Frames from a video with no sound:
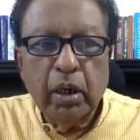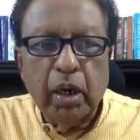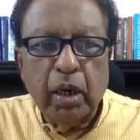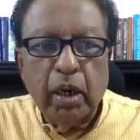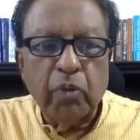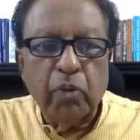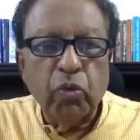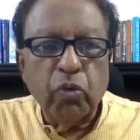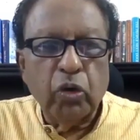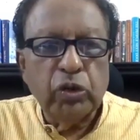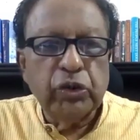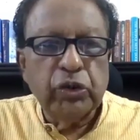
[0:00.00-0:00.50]

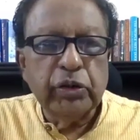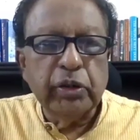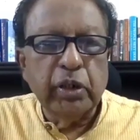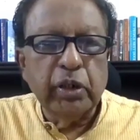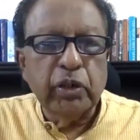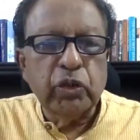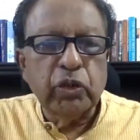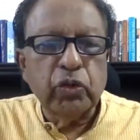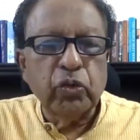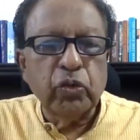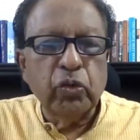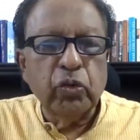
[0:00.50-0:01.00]
are watching
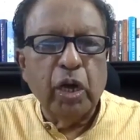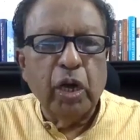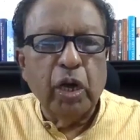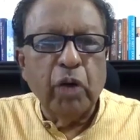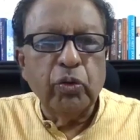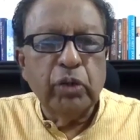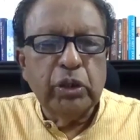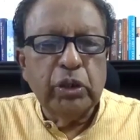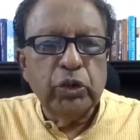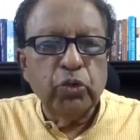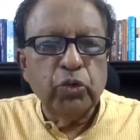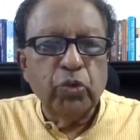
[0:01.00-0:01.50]
as to
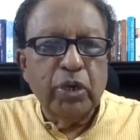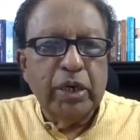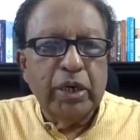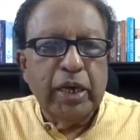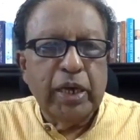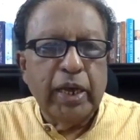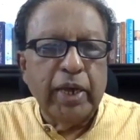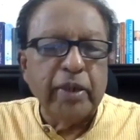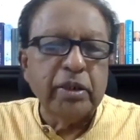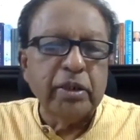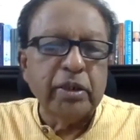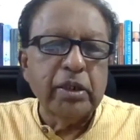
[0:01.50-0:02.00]
how this will
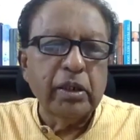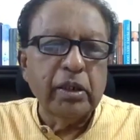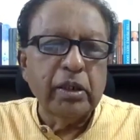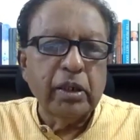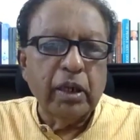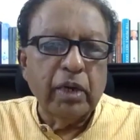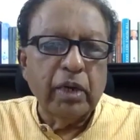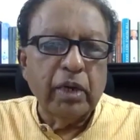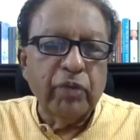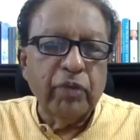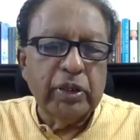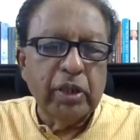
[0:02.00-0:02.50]
end,
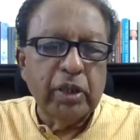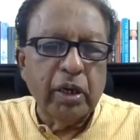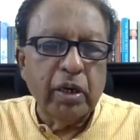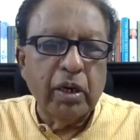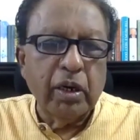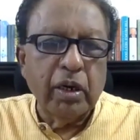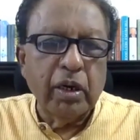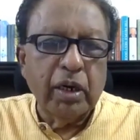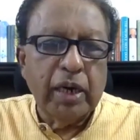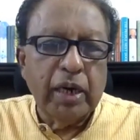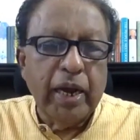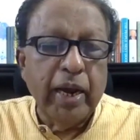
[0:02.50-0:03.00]
whether
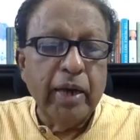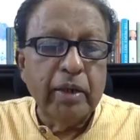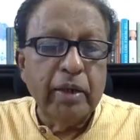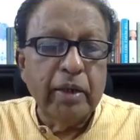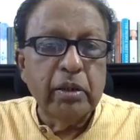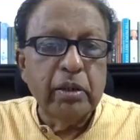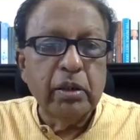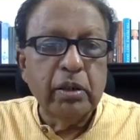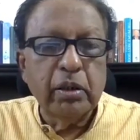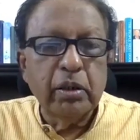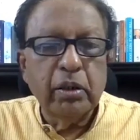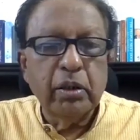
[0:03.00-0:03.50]
it will
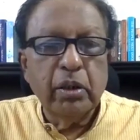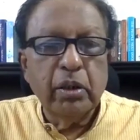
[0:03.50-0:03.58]
end